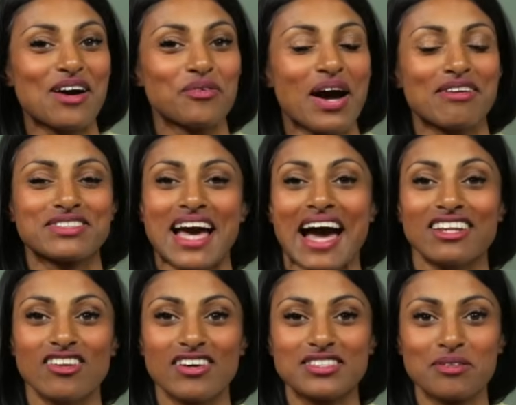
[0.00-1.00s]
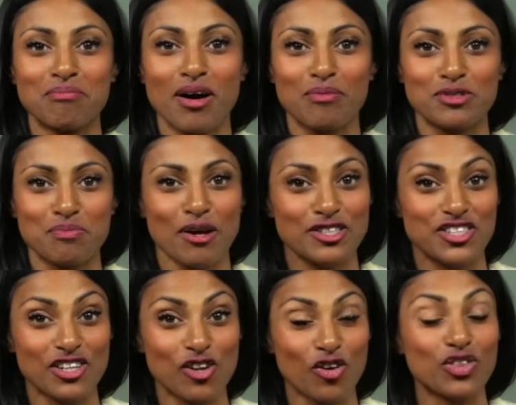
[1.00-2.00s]
out, we'll have to analyse the marble's
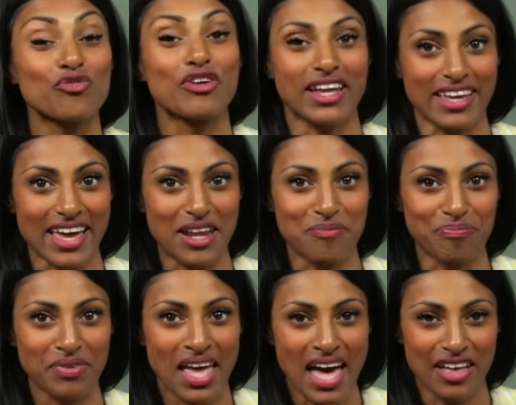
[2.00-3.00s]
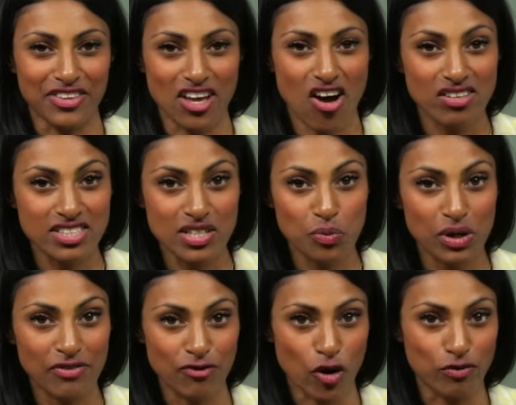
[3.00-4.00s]
motion along the ring again, and the answer
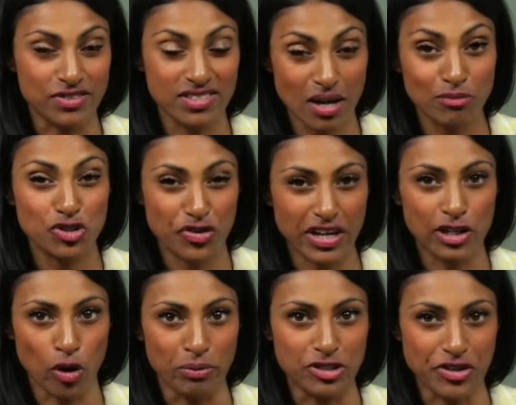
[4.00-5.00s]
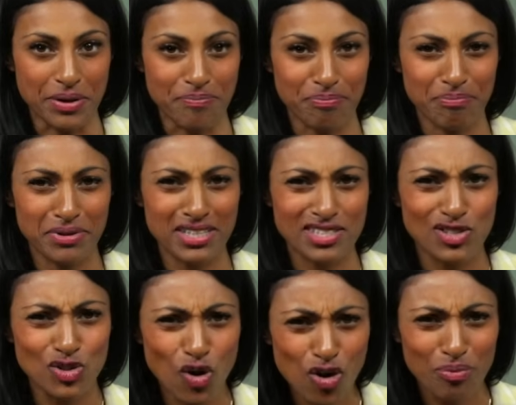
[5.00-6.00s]
will involve some trigonometry but it's
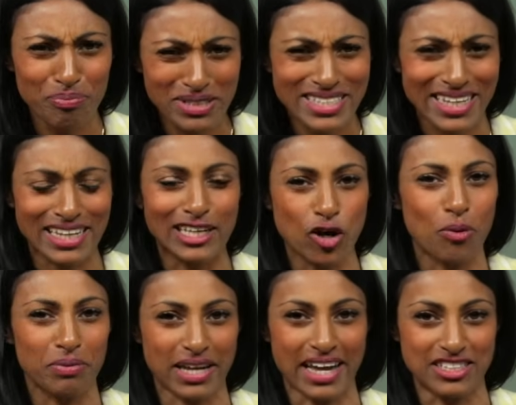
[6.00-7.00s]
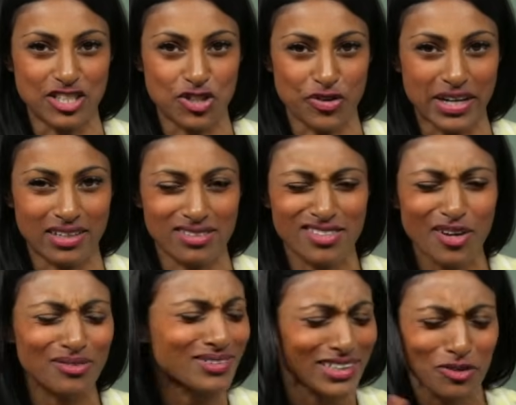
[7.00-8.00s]
not particularly complicated trig,
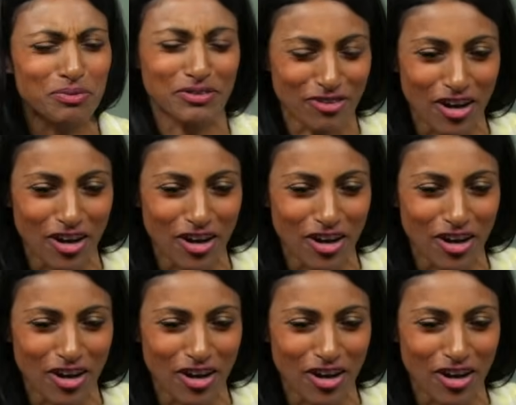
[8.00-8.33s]
so it'll be